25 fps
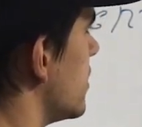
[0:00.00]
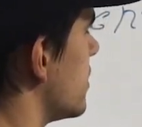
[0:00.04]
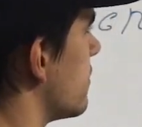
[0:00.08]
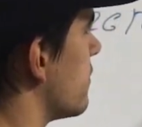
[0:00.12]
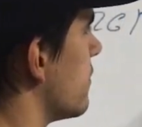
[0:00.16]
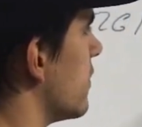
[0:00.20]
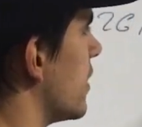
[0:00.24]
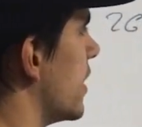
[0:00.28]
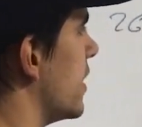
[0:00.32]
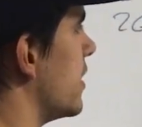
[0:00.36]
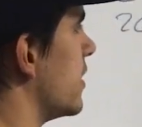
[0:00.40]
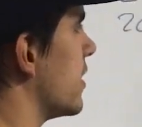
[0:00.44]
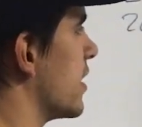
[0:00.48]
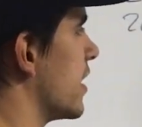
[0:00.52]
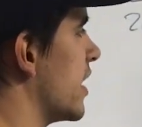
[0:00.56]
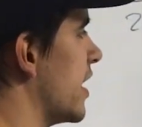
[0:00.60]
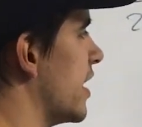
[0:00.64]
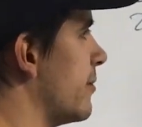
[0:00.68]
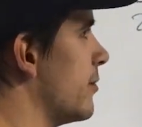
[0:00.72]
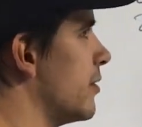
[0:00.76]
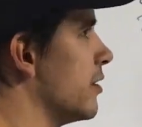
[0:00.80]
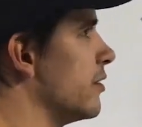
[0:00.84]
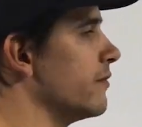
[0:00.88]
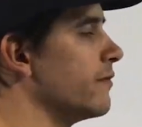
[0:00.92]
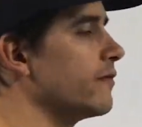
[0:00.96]
flying
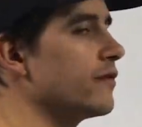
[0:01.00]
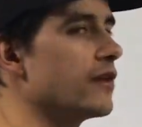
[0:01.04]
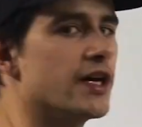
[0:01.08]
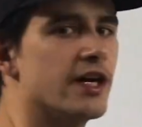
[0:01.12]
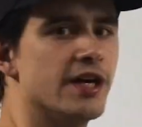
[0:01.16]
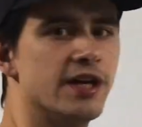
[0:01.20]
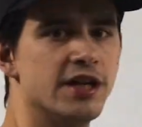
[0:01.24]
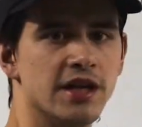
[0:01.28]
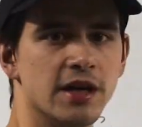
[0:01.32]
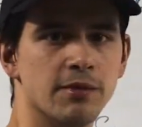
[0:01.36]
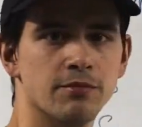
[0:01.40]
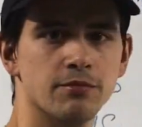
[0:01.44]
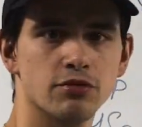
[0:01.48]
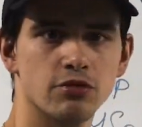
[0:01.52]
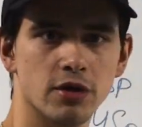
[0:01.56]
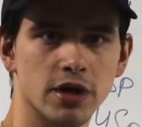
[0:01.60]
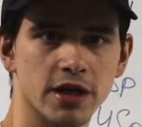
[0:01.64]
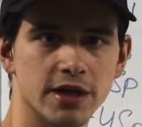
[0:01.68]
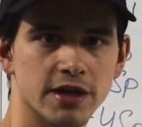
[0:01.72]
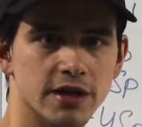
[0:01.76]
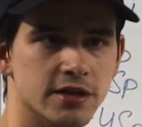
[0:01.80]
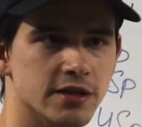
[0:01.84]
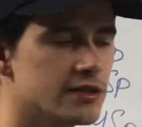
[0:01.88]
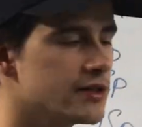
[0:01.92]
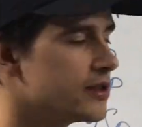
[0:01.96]
camel, flying
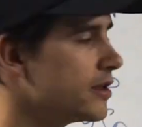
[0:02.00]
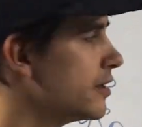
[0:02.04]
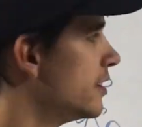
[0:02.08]
upright.